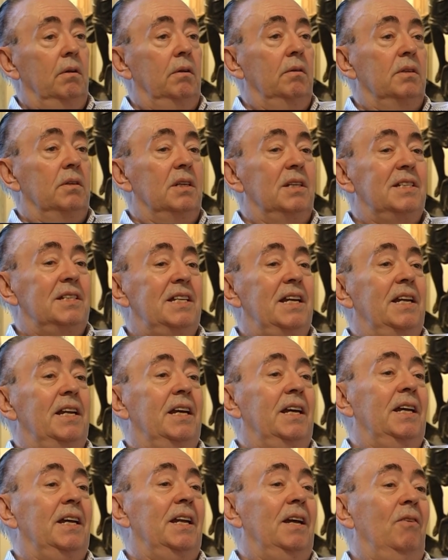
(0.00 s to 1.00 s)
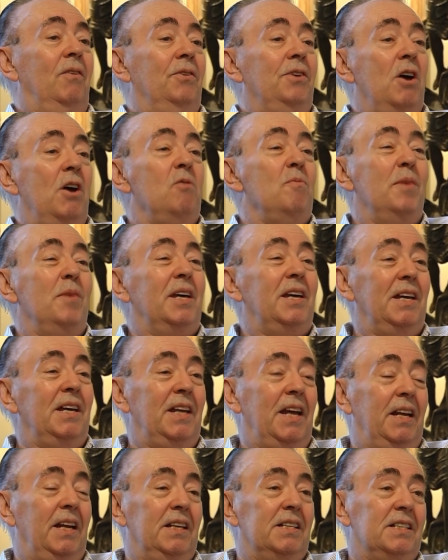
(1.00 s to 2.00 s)
silly or gnomic in
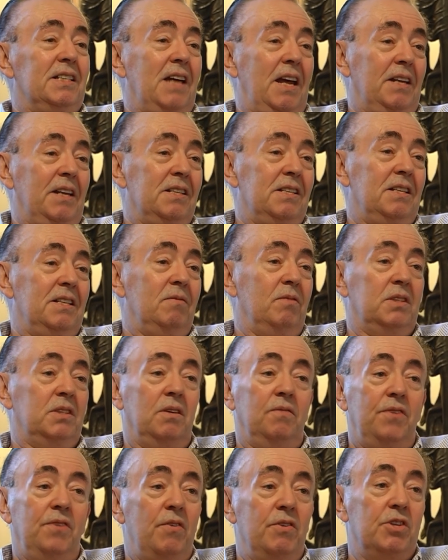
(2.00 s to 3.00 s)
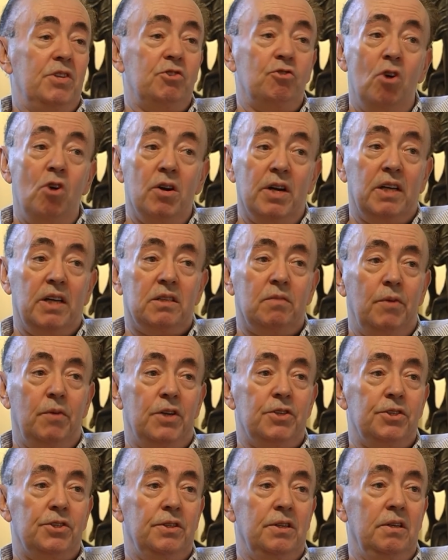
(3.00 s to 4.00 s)
any sense. It was a very strong
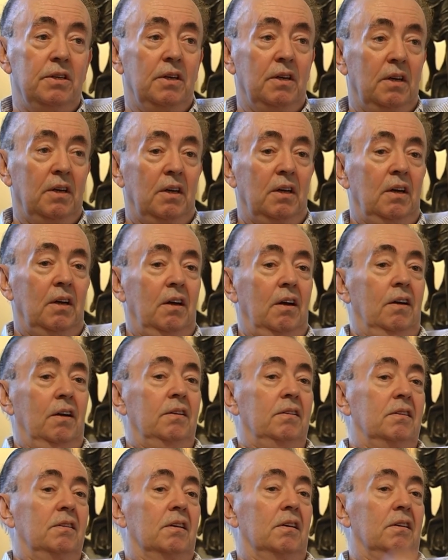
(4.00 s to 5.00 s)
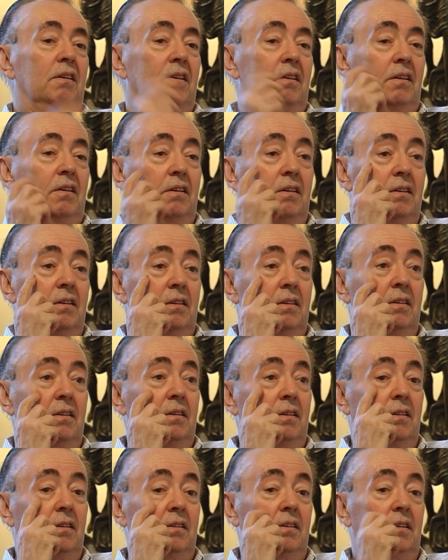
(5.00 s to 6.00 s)
expression, and
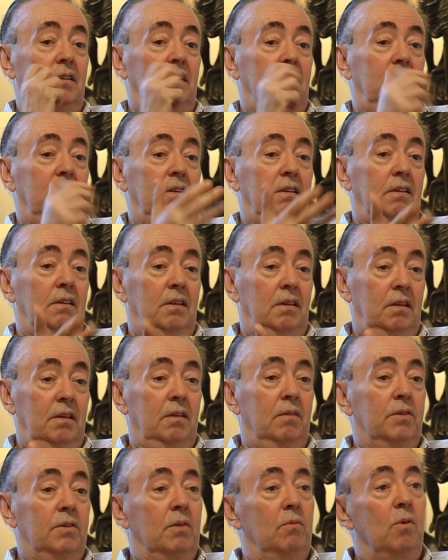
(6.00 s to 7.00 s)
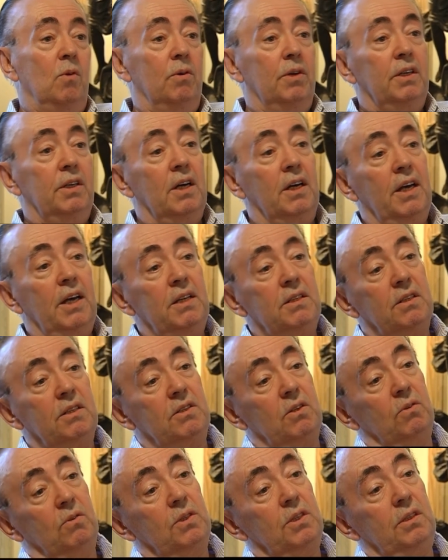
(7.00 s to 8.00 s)
it was a warning against the
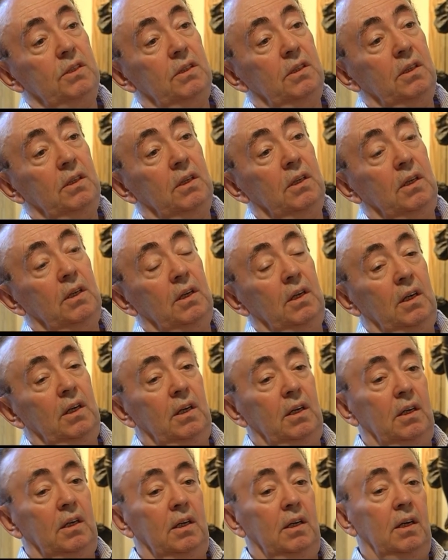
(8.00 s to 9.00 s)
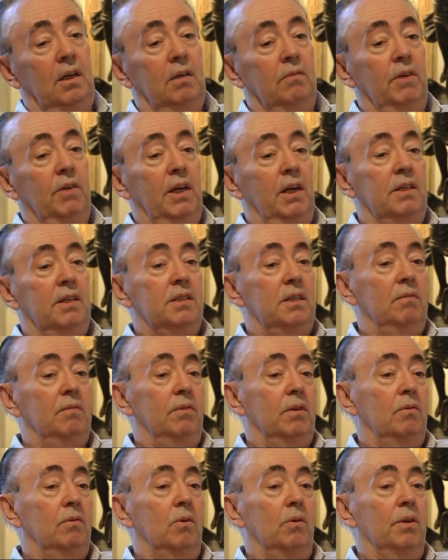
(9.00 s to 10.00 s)
slaughter. And we had similar
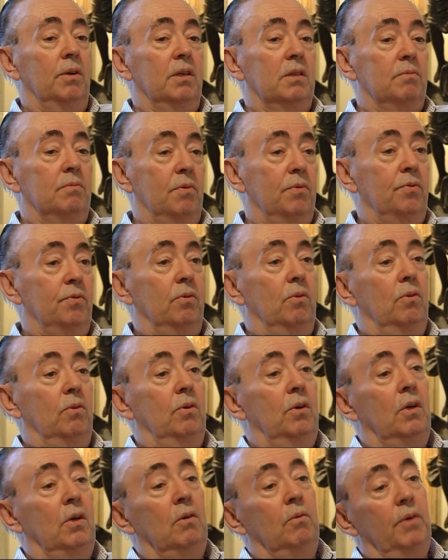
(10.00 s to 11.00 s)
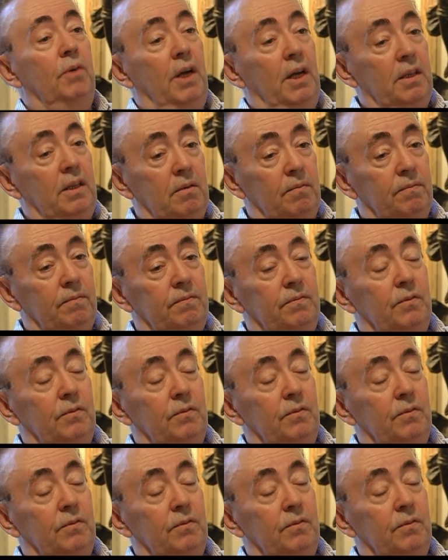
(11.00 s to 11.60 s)
warnings before. We had them,